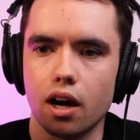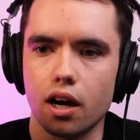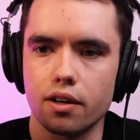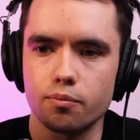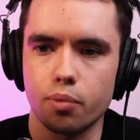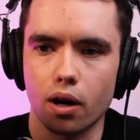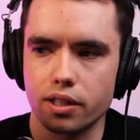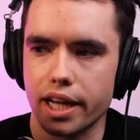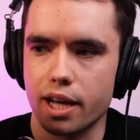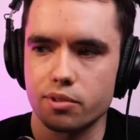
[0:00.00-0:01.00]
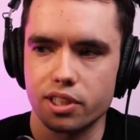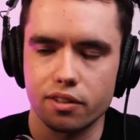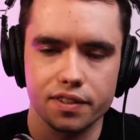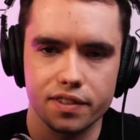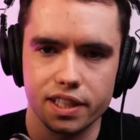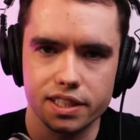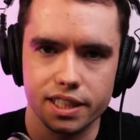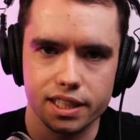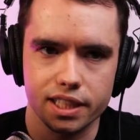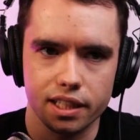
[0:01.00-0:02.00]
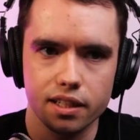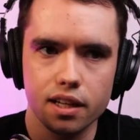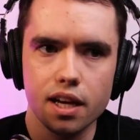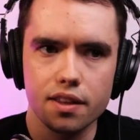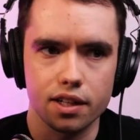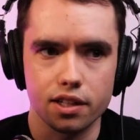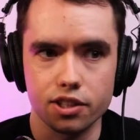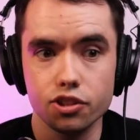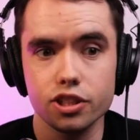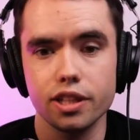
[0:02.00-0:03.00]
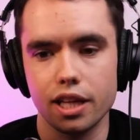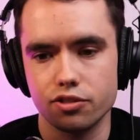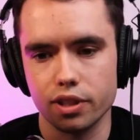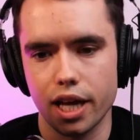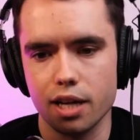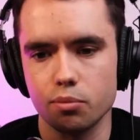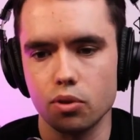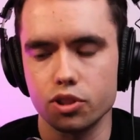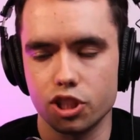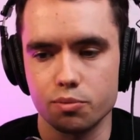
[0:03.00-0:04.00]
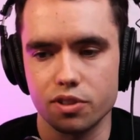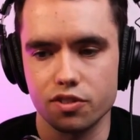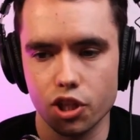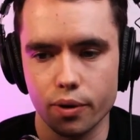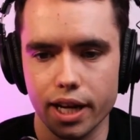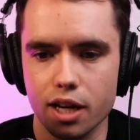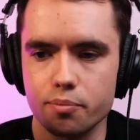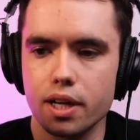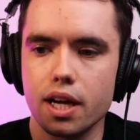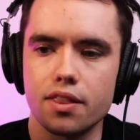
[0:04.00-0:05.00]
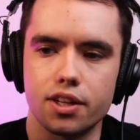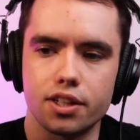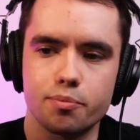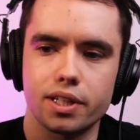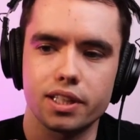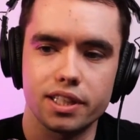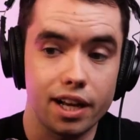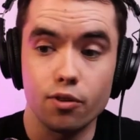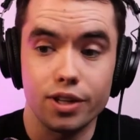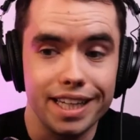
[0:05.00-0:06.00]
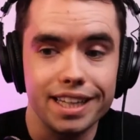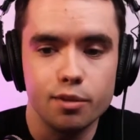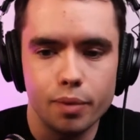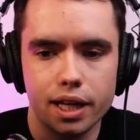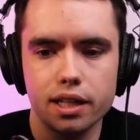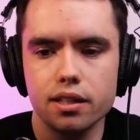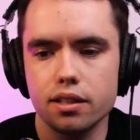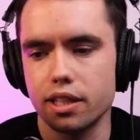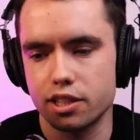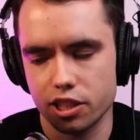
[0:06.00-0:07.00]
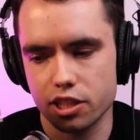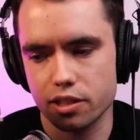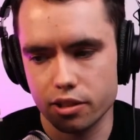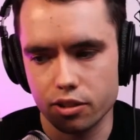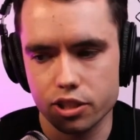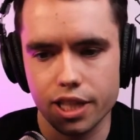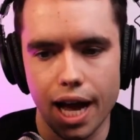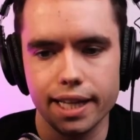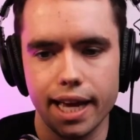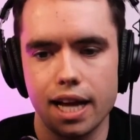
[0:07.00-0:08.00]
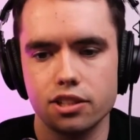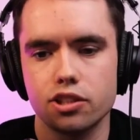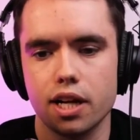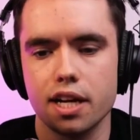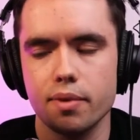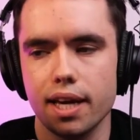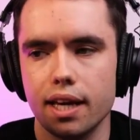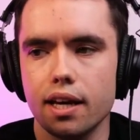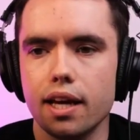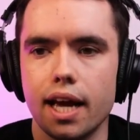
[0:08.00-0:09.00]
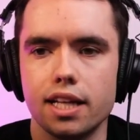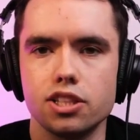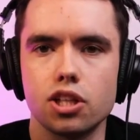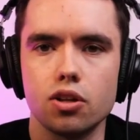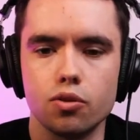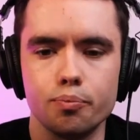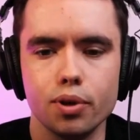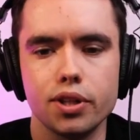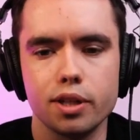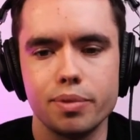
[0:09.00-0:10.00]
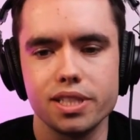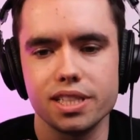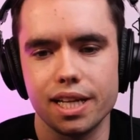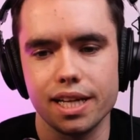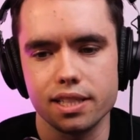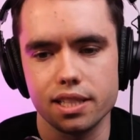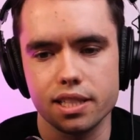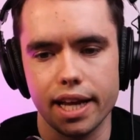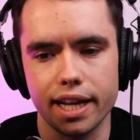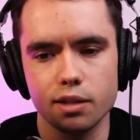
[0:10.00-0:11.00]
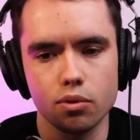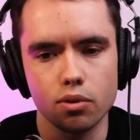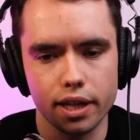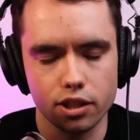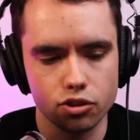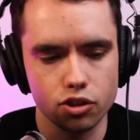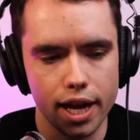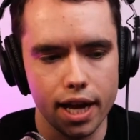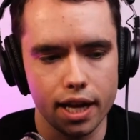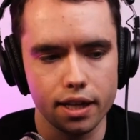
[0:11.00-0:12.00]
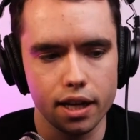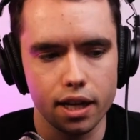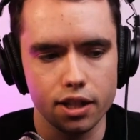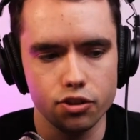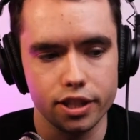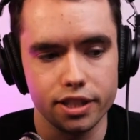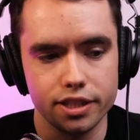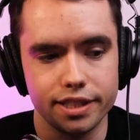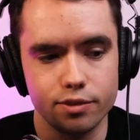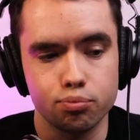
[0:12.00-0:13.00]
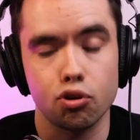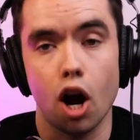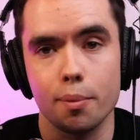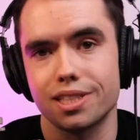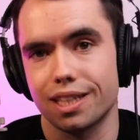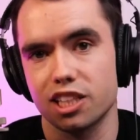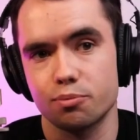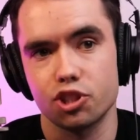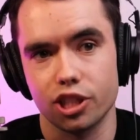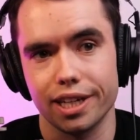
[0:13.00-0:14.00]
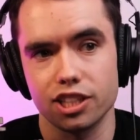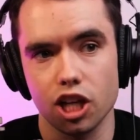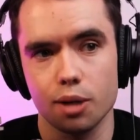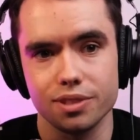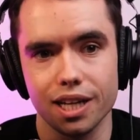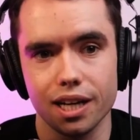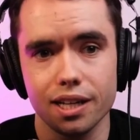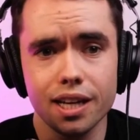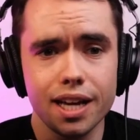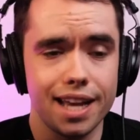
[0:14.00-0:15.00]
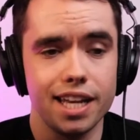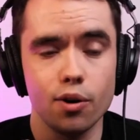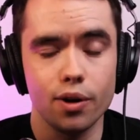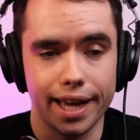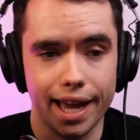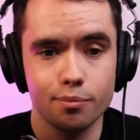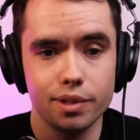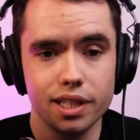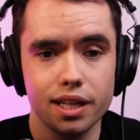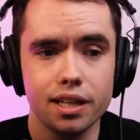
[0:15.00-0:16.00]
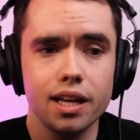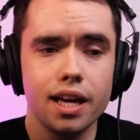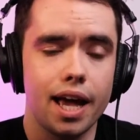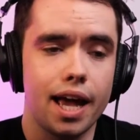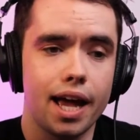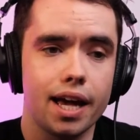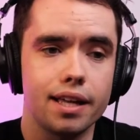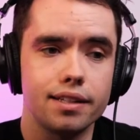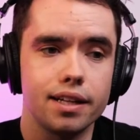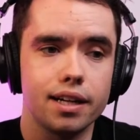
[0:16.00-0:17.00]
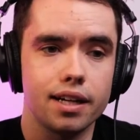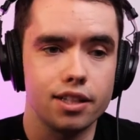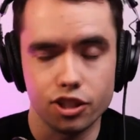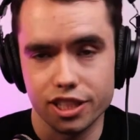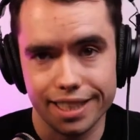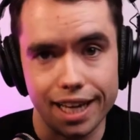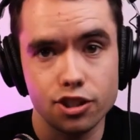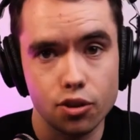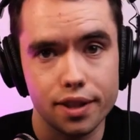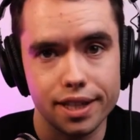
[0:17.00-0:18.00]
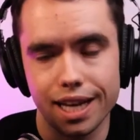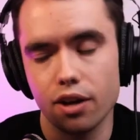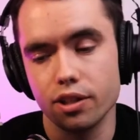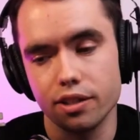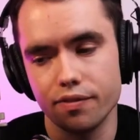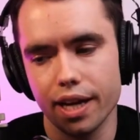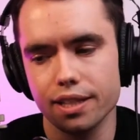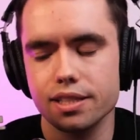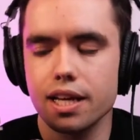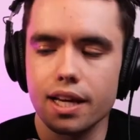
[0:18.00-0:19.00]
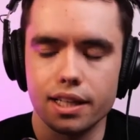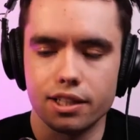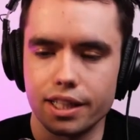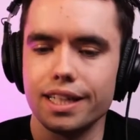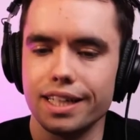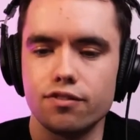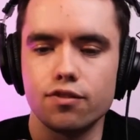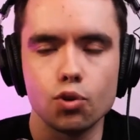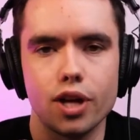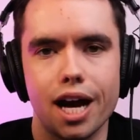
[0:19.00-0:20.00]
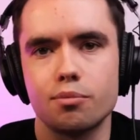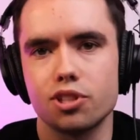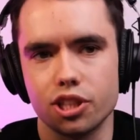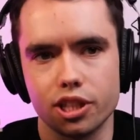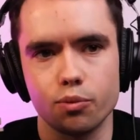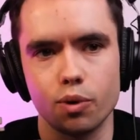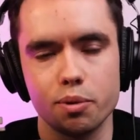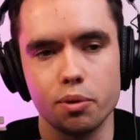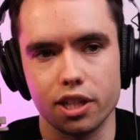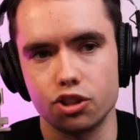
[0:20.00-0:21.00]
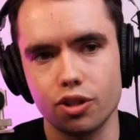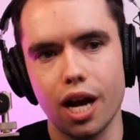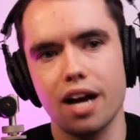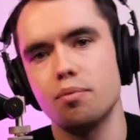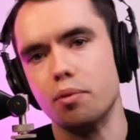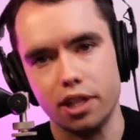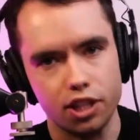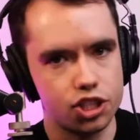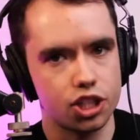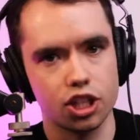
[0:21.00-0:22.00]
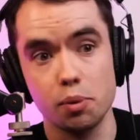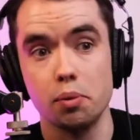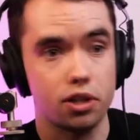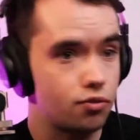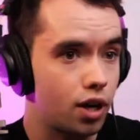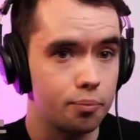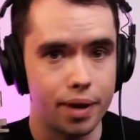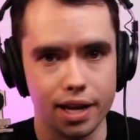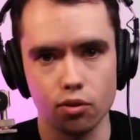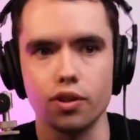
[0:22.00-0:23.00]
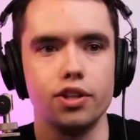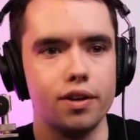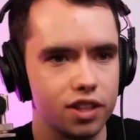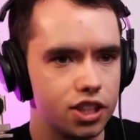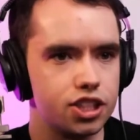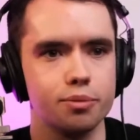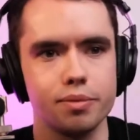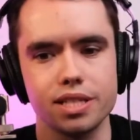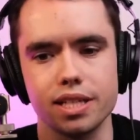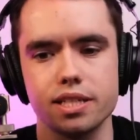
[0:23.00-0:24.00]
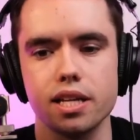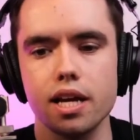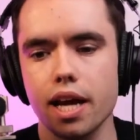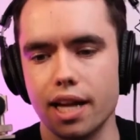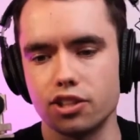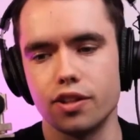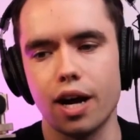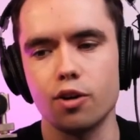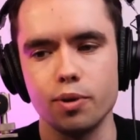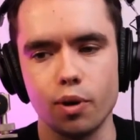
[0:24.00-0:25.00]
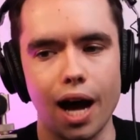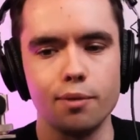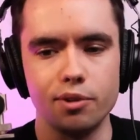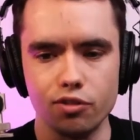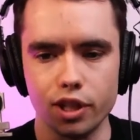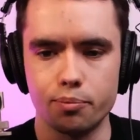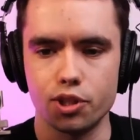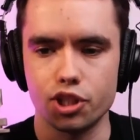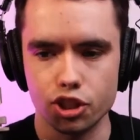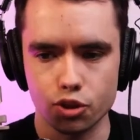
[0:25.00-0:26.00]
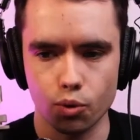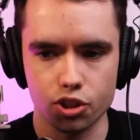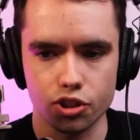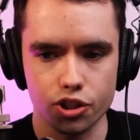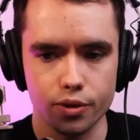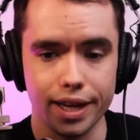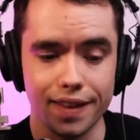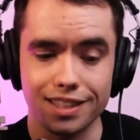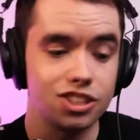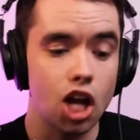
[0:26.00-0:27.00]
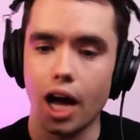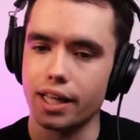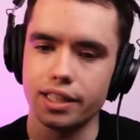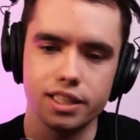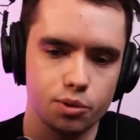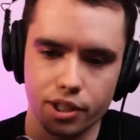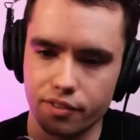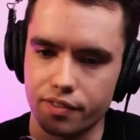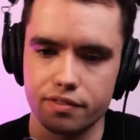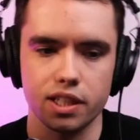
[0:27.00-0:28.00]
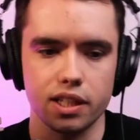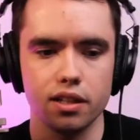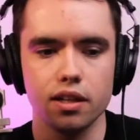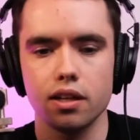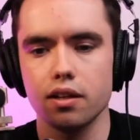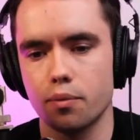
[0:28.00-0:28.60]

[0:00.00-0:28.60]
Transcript: on part timers that are 15 and 16. They're usually less reliable in terms of showing up. They're typically they don't need the money. It's just you know side cash they're trying to make. And so building a business that is sustainable and and uh, you can promise to customers you're going to get jobs done and know it can be done and uh, you can schedule things out in advance you're going to need full timers and you're going to want people that can drive people that can insure people that can run on payroll that you have a legit business and so that would be what I'd be really pushing towards doing. And that's not easy when you're 15.